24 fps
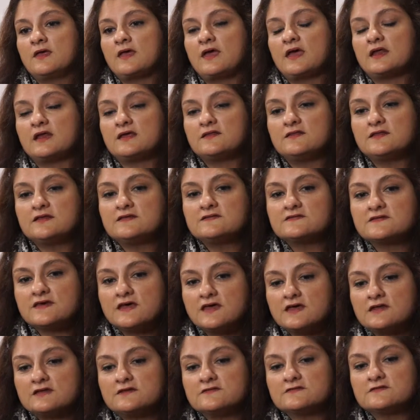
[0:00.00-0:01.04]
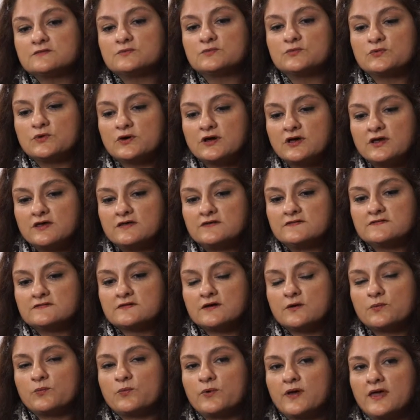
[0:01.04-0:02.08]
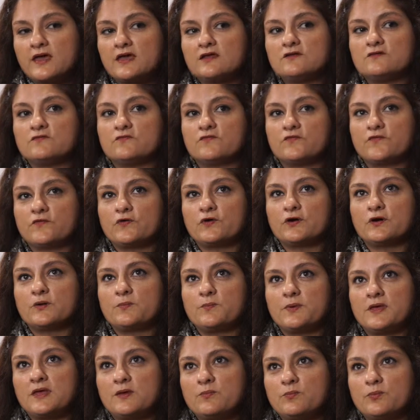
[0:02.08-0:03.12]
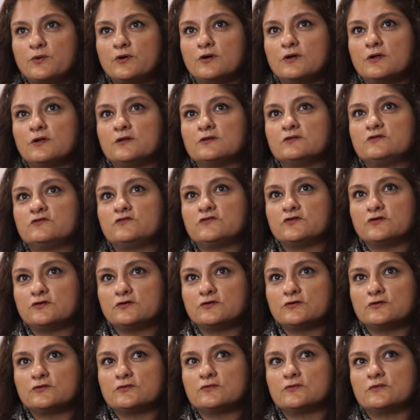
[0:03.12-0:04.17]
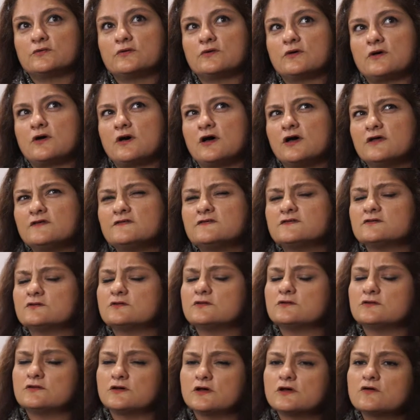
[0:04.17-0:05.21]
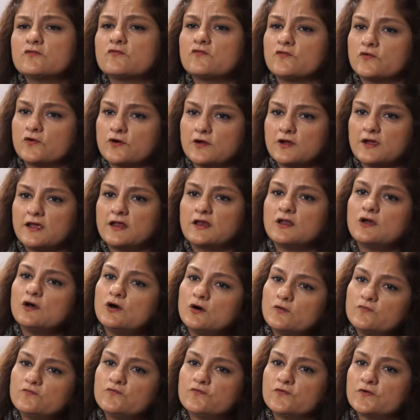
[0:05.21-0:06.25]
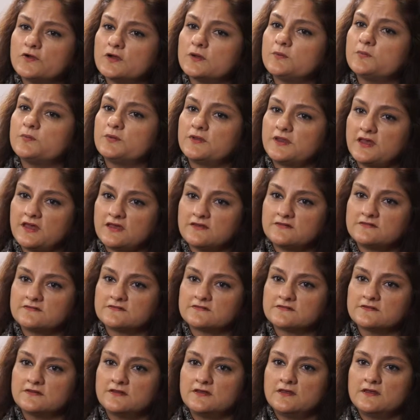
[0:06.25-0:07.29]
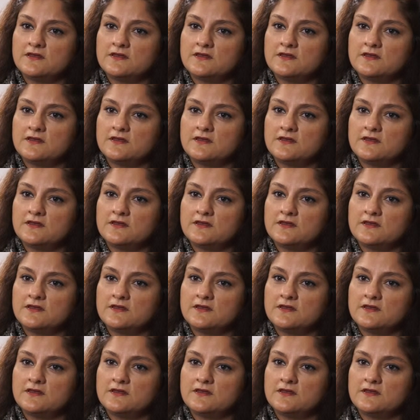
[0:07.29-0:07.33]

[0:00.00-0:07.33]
And I think Zionism was a way for people to also look for and hope for a place